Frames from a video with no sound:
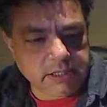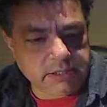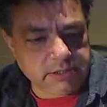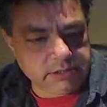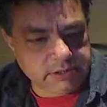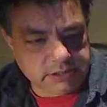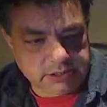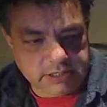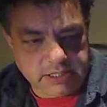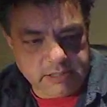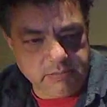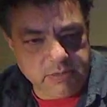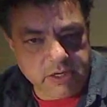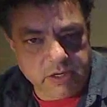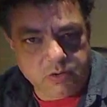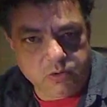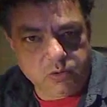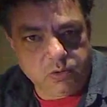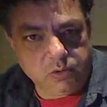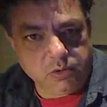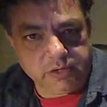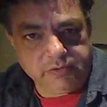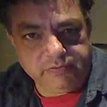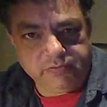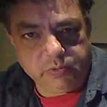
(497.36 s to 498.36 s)
just give me a
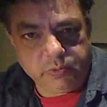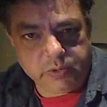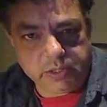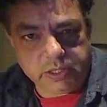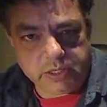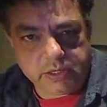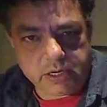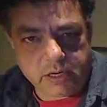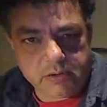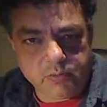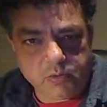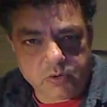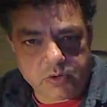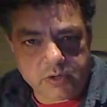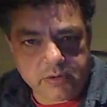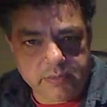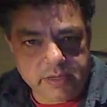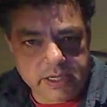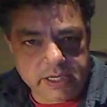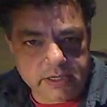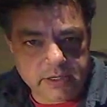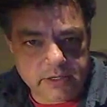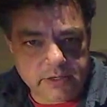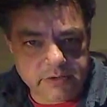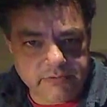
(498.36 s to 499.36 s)
call if you want to know more
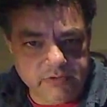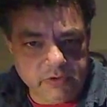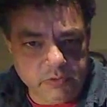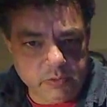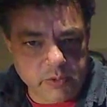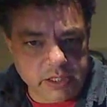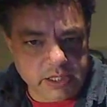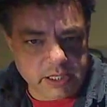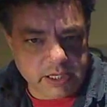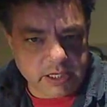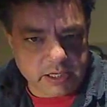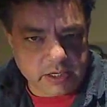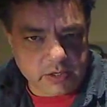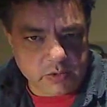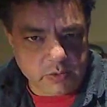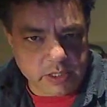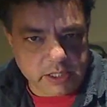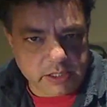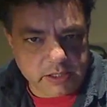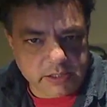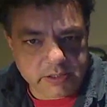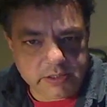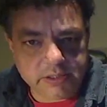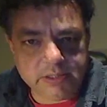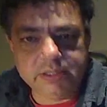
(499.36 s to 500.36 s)
about it, if you want to get a
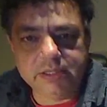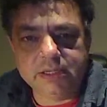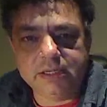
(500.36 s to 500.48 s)
quote.